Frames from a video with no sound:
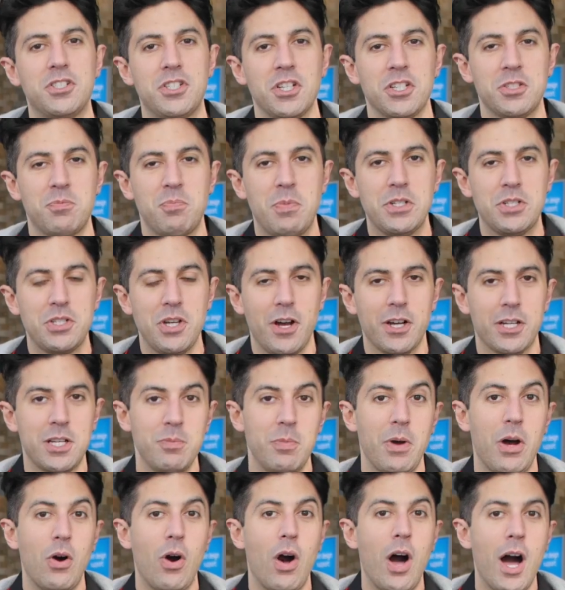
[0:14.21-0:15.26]
just been talking
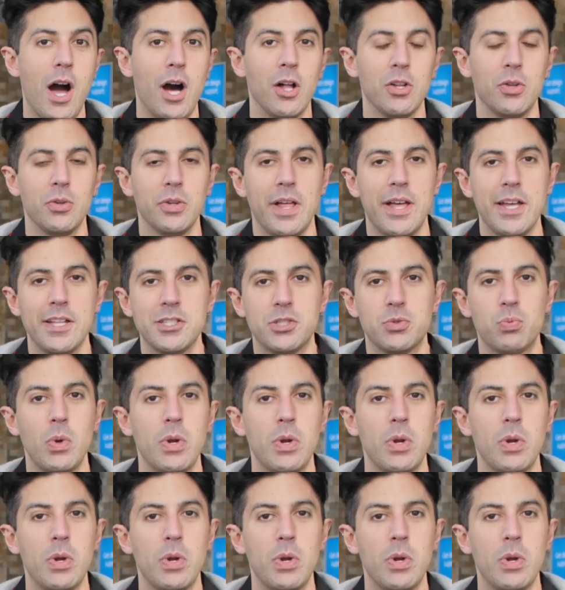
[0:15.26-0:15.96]
about HoloLens.